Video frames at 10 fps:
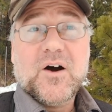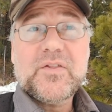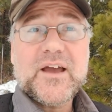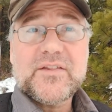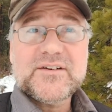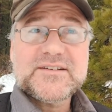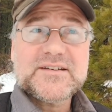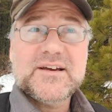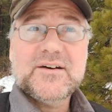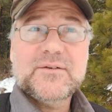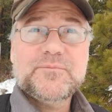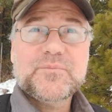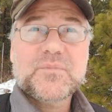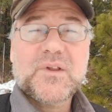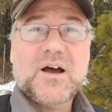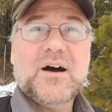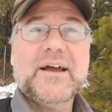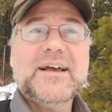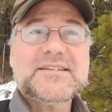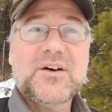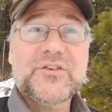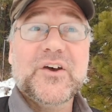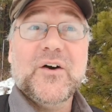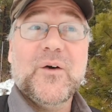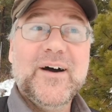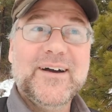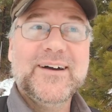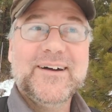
All the others, I guess also